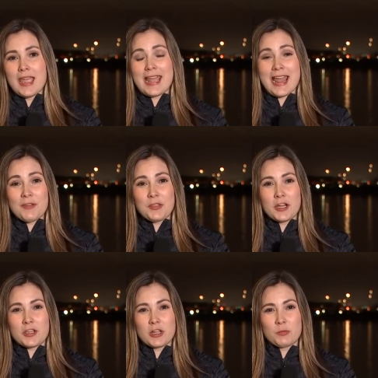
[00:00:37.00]
And out
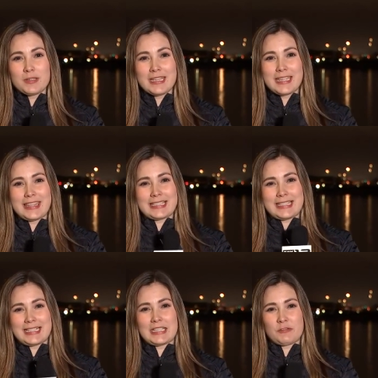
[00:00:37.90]
there, you could really get the
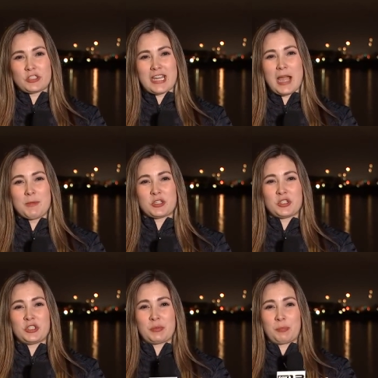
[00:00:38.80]
sense of just how
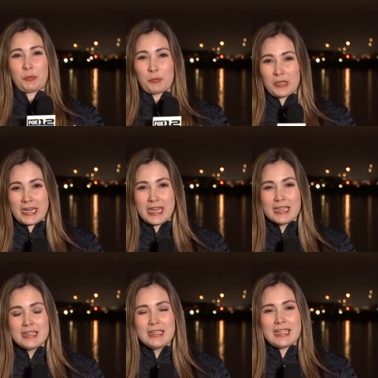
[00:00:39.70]
much debris